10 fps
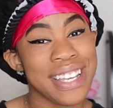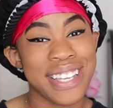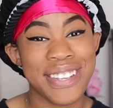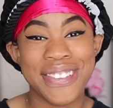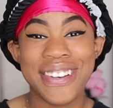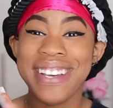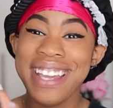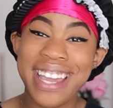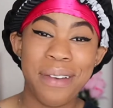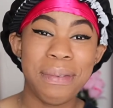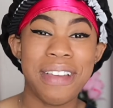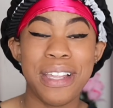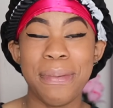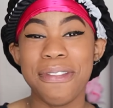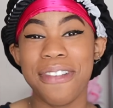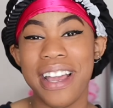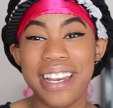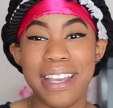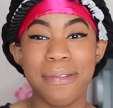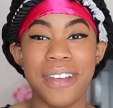you, okay, I'm available
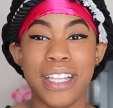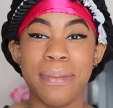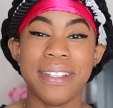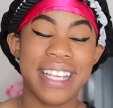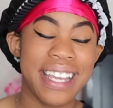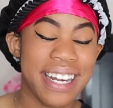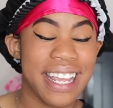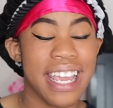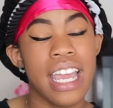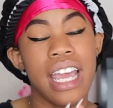Friday, I'm available Saturday,